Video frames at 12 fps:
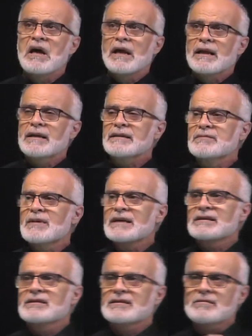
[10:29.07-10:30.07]
Let us make
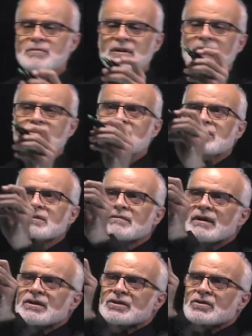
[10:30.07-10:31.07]
the simple
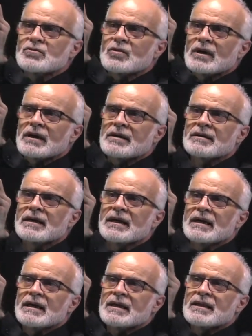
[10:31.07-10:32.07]
approximation where
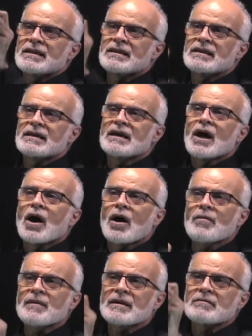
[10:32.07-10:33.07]
the
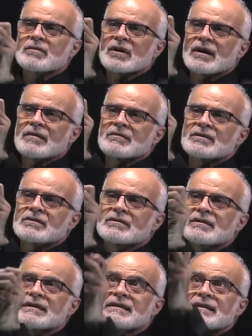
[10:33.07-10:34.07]
hopping parameter
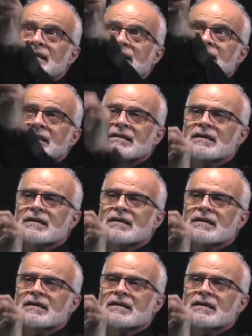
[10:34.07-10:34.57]
t